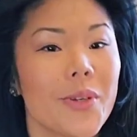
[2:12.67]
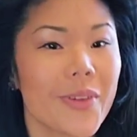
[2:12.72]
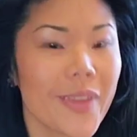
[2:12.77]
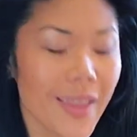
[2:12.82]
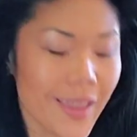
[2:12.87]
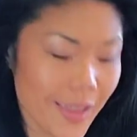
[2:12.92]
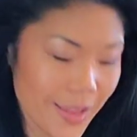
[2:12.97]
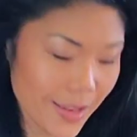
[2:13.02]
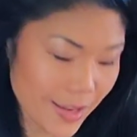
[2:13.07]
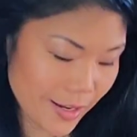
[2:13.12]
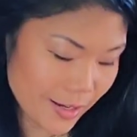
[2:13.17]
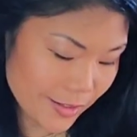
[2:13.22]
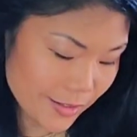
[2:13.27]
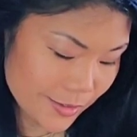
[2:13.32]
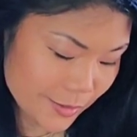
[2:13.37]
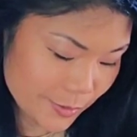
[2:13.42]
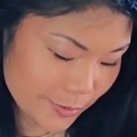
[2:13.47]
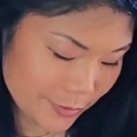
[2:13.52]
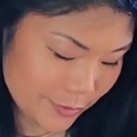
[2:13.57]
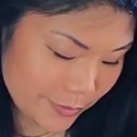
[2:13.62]
Okay,
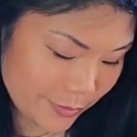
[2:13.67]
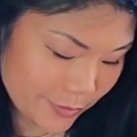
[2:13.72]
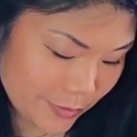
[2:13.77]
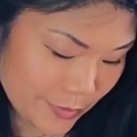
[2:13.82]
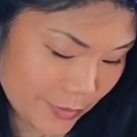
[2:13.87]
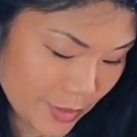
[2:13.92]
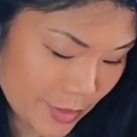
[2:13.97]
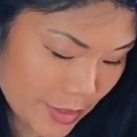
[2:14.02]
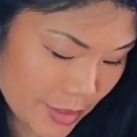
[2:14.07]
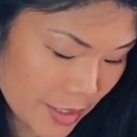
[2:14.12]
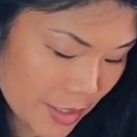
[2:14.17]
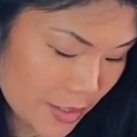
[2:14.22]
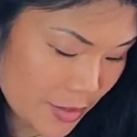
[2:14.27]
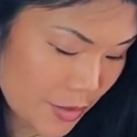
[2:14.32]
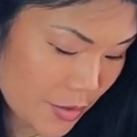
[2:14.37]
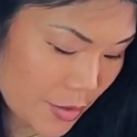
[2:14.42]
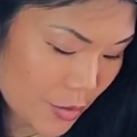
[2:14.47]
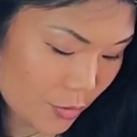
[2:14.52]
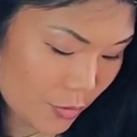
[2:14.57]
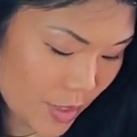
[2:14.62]

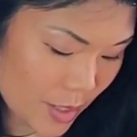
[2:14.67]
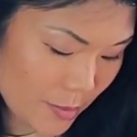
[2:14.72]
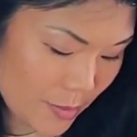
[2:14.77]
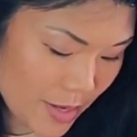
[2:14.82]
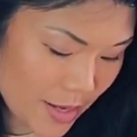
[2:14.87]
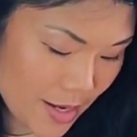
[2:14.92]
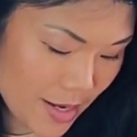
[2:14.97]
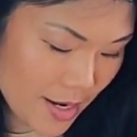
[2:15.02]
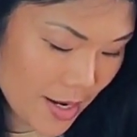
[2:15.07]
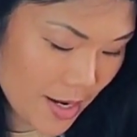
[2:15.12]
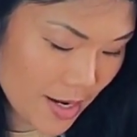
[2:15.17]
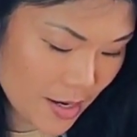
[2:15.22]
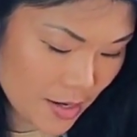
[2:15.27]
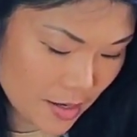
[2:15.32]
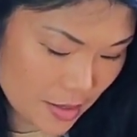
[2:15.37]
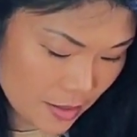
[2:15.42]
do the ribbon.